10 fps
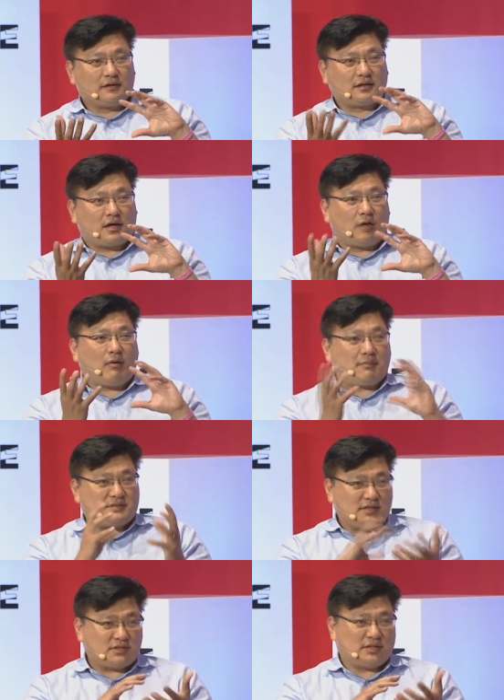
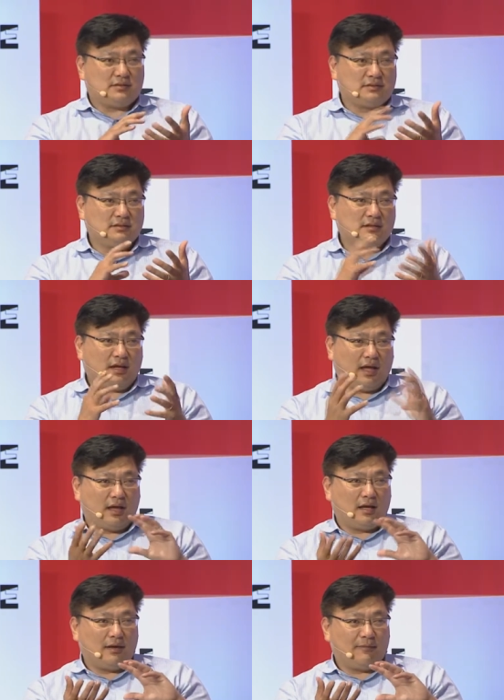co-optition,
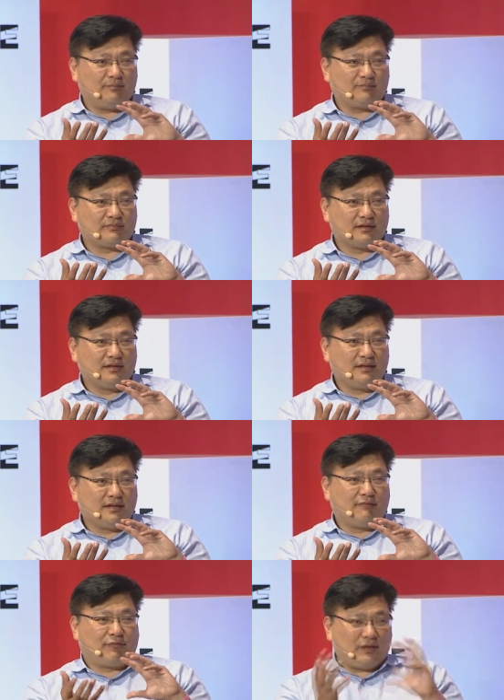um,
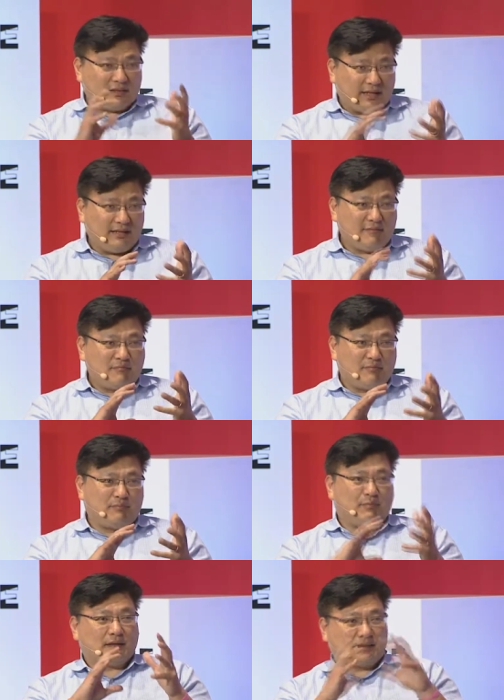friendly
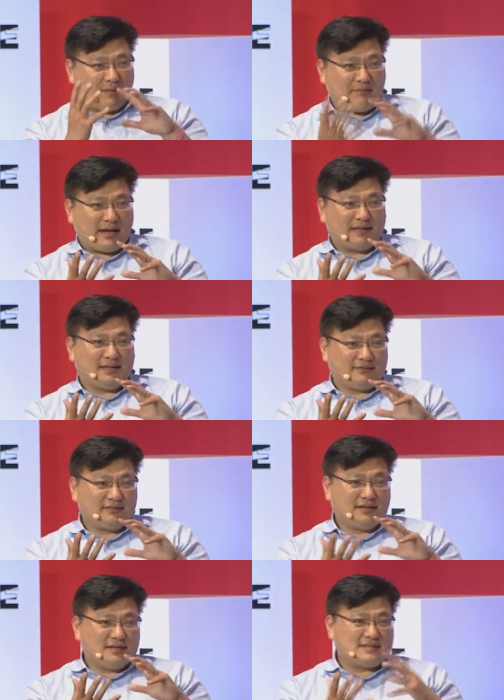but competitive
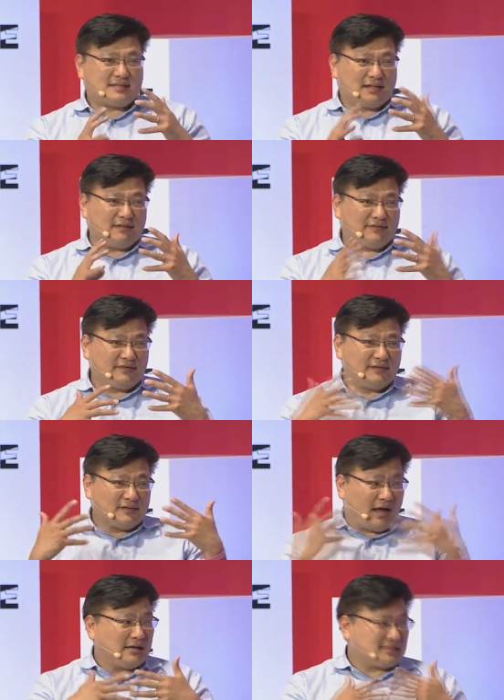instead of
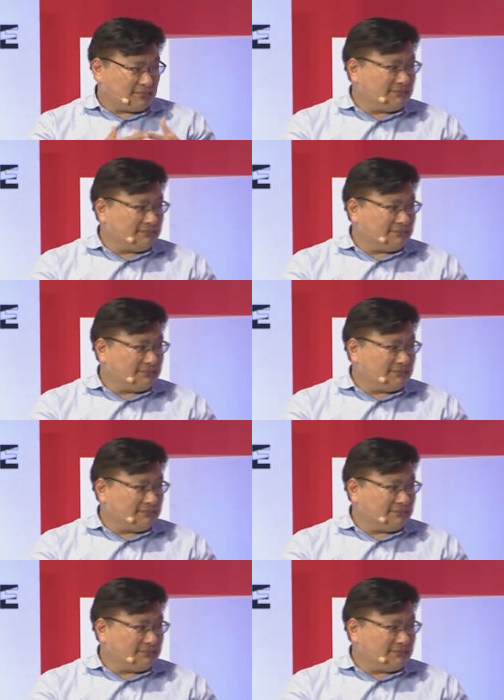hostile.